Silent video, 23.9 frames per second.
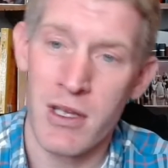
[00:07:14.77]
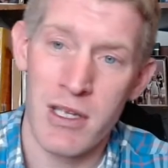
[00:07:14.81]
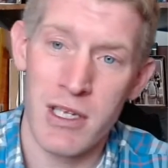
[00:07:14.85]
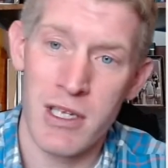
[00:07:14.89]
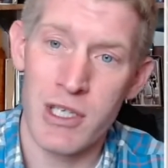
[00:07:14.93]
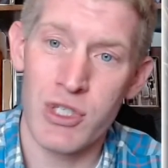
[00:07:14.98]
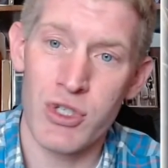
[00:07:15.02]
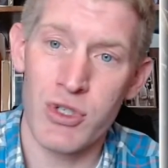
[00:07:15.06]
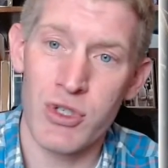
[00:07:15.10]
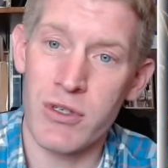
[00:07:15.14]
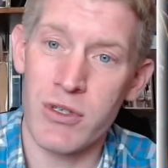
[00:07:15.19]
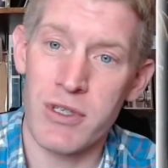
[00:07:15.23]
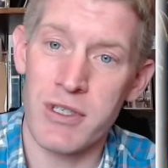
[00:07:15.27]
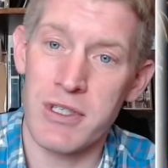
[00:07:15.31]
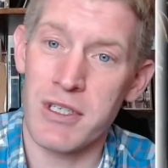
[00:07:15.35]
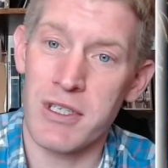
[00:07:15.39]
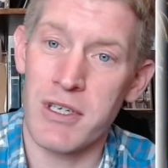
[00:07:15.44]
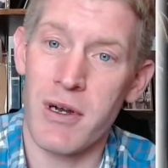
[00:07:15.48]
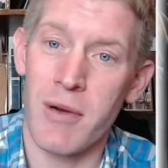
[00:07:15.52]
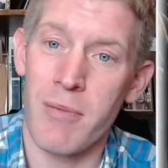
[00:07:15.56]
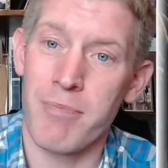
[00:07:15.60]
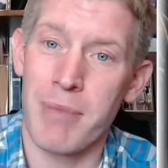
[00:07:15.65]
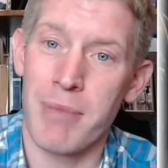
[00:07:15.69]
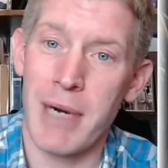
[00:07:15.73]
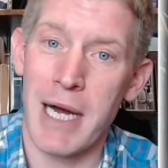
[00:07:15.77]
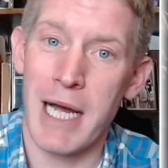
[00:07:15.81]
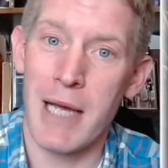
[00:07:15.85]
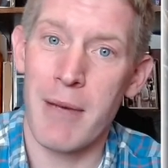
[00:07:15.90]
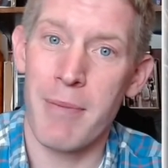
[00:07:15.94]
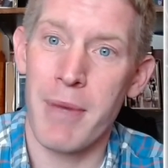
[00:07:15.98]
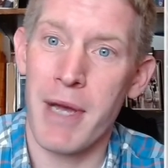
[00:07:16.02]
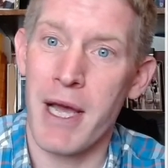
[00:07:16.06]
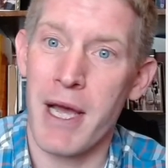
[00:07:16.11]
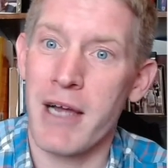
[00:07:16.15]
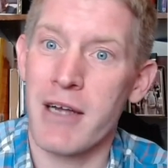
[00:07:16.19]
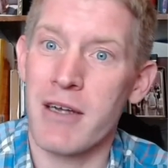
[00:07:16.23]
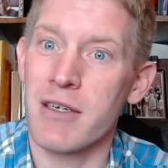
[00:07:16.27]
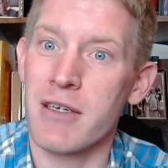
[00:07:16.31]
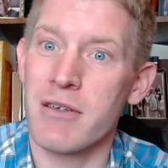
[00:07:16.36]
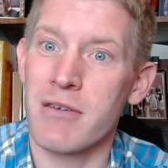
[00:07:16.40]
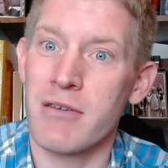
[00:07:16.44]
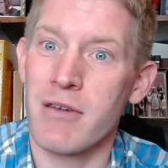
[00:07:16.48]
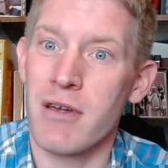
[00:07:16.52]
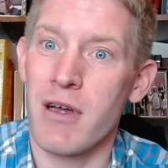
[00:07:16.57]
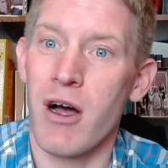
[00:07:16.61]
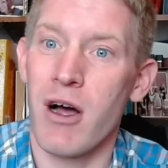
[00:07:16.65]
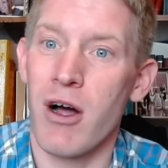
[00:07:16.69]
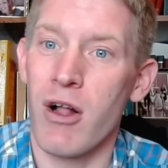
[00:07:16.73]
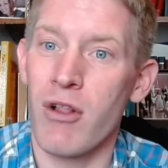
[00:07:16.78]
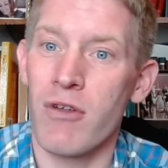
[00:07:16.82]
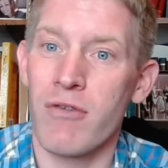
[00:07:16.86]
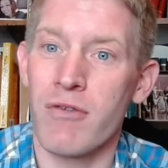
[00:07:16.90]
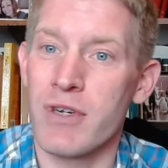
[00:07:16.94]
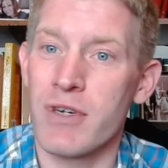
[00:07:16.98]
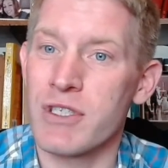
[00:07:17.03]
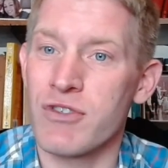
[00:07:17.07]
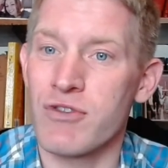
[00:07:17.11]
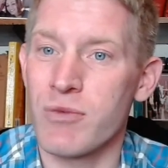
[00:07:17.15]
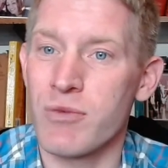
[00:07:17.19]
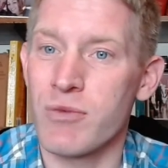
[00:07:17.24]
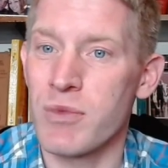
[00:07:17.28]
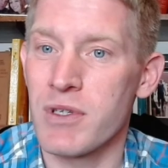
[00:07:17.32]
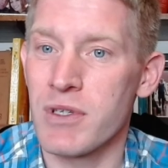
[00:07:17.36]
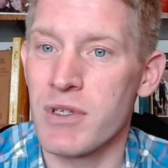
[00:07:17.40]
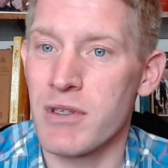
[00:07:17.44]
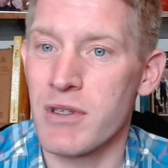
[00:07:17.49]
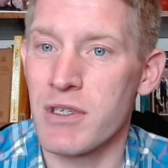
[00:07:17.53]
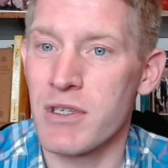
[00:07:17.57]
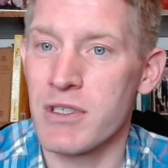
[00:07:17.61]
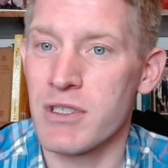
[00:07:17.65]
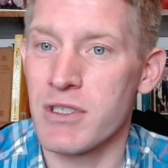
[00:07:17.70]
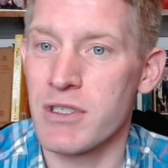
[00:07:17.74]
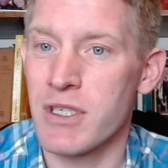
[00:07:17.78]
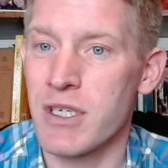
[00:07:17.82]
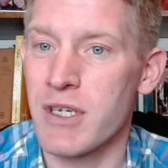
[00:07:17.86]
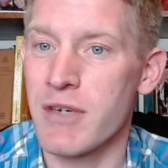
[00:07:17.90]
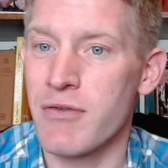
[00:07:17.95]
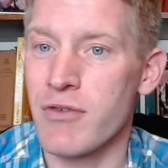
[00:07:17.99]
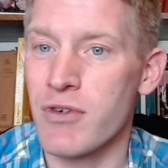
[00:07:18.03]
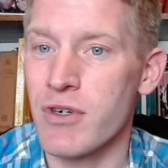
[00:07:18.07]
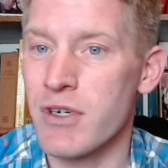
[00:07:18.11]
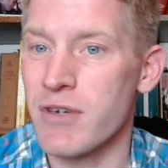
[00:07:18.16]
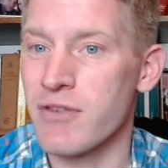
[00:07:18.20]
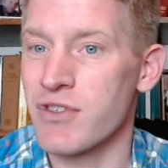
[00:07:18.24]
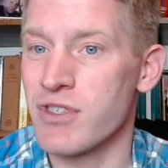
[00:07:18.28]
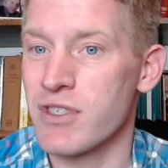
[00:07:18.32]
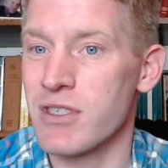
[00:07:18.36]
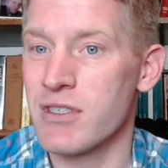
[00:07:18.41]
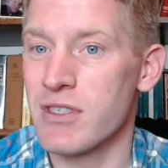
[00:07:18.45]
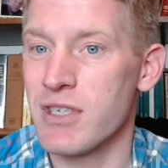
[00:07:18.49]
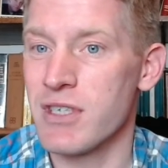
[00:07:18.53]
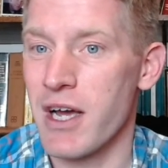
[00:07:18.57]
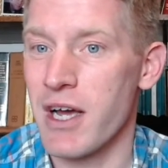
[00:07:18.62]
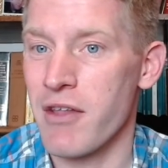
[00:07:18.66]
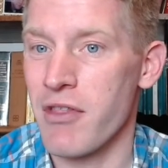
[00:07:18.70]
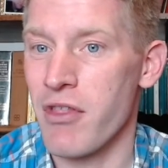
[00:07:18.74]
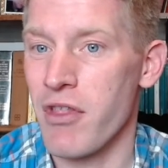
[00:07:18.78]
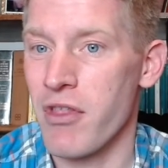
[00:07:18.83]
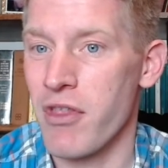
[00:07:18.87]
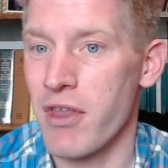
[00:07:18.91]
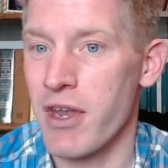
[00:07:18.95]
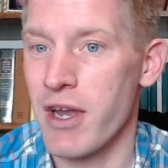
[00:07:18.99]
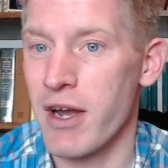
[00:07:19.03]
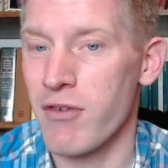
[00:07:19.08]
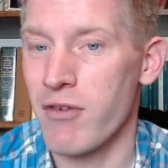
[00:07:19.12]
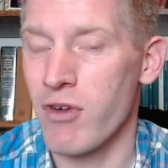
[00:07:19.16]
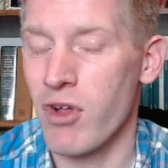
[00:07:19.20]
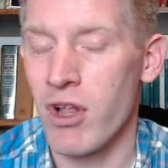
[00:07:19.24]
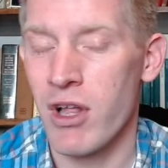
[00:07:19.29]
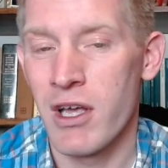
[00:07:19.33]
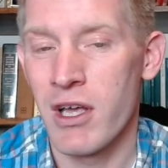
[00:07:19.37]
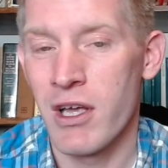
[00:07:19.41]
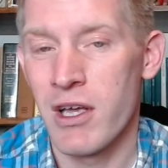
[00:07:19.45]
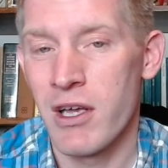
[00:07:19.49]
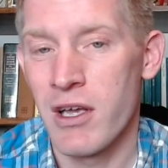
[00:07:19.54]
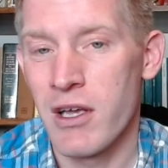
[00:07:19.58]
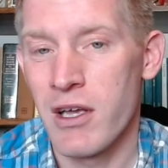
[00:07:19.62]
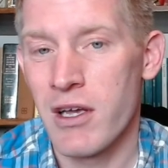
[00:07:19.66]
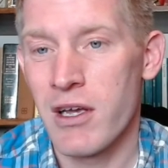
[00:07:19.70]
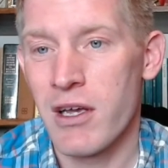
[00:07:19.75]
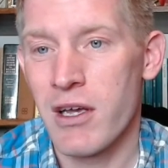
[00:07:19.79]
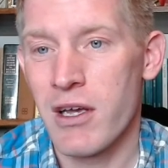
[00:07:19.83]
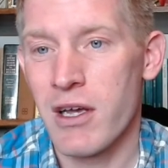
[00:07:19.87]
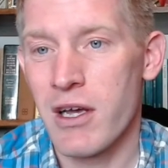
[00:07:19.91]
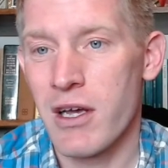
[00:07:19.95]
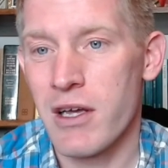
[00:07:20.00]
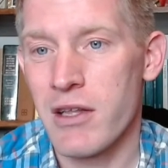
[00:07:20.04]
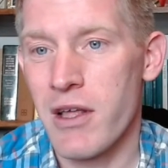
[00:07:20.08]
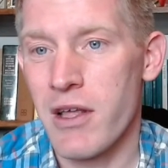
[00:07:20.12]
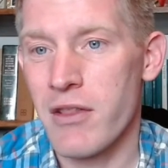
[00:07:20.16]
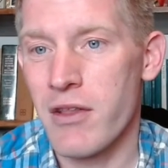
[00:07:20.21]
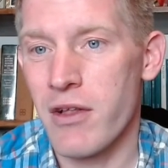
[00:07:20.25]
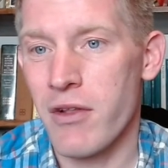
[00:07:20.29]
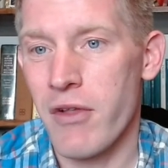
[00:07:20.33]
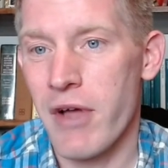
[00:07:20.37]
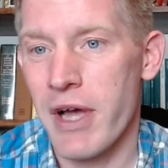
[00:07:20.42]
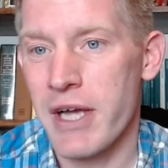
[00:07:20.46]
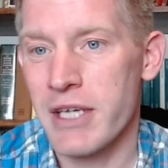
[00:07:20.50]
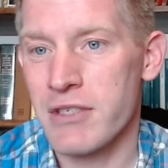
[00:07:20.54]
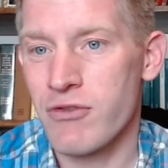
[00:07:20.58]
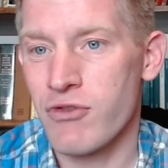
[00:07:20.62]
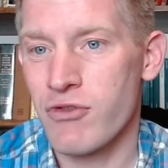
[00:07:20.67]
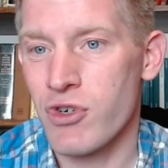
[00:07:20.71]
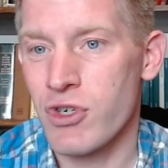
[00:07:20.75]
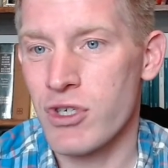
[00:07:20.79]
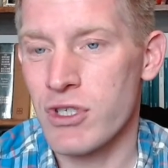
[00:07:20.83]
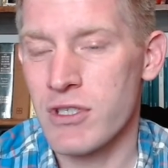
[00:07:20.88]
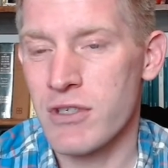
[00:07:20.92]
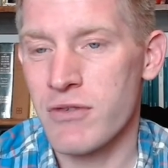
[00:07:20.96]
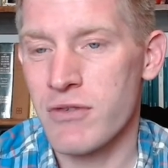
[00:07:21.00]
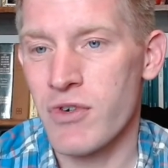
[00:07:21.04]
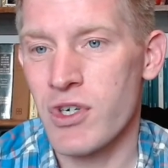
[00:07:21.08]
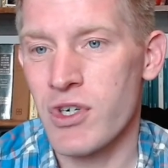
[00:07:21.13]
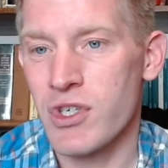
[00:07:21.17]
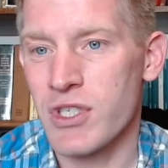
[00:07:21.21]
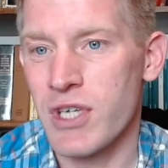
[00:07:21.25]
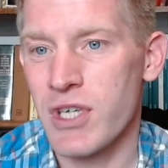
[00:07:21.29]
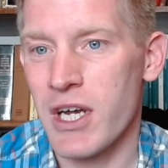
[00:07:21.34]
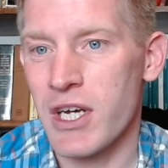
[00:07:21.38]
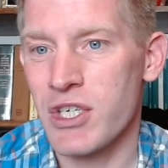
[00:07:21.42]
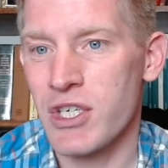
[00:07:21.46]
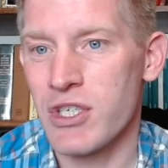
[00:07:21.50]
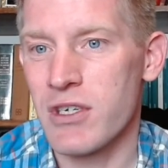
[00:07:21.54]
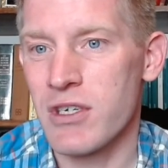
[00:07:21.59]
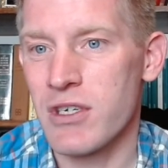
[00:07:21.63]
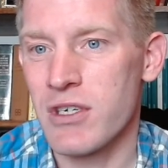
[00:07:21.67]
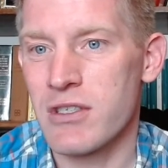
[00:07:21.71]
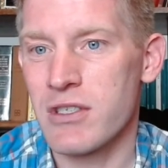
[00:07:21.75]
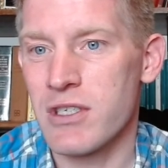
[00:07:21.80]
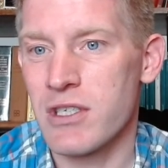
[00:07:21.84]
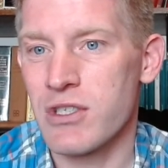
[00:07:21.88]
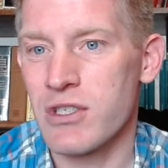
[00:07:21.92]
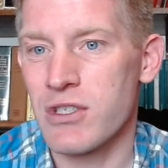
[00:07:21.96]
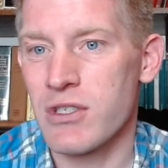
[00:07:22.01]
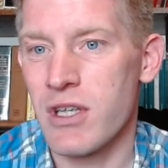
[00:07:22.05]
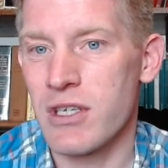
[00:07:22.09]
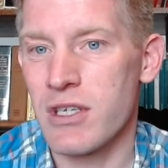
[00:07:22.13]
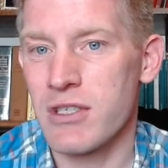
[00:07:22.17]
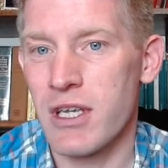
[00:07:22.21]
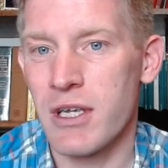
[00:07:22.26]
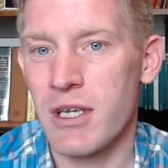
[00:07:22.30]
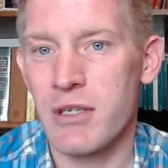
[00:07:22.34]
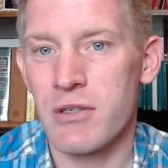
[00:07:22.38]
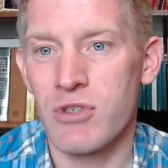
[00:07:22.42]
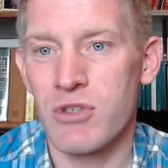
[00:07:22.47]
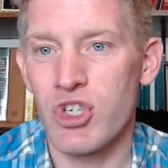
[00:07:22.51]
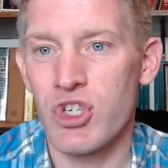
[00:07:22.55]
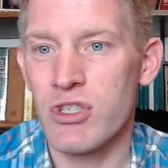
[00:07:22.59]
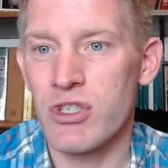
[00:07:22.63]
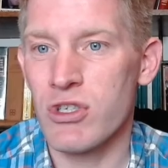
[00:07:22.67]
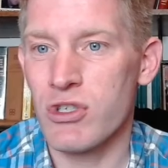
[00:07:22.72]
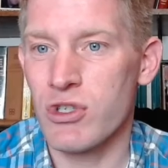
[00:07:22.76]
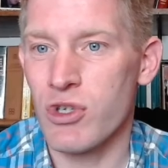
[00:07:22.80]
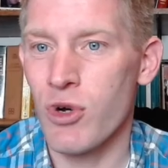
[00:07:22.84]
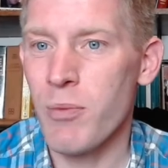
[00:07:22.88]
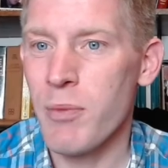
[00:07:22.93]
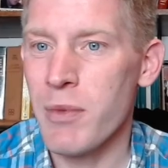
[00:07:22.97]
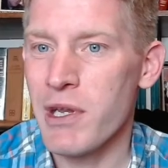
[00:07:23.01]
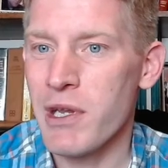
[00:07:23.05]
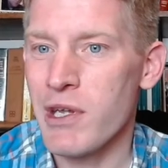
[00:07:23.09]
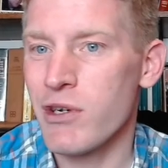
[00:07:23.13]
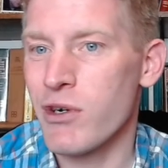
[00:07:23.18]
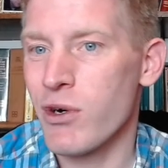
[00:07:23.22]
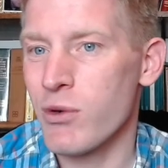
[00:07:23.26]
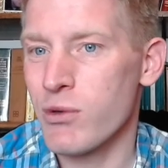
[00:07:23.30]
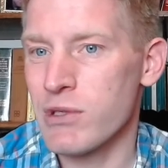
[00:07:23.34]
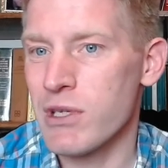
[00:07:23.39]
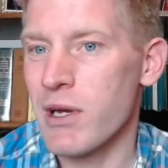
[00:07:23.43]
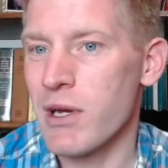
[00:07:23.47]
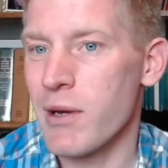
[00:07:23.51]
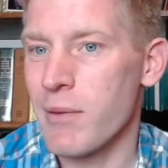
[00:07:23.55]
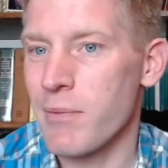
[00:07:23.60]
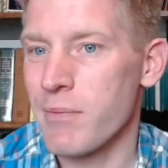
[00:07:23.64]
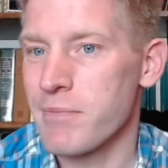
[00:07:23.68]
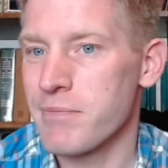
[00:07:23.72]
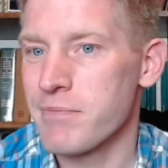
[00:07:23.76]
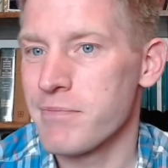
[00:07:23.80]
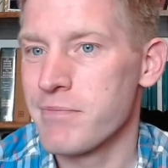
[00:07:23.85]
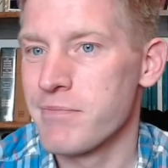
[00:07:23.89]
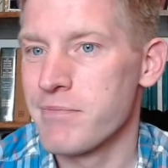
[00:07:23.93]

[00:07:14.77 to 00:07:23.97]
Israel. He's going to buy back all of us from the slavery of sin, death, and the devil. And then the last verse of our section, it says they take Jesus home and he grows up.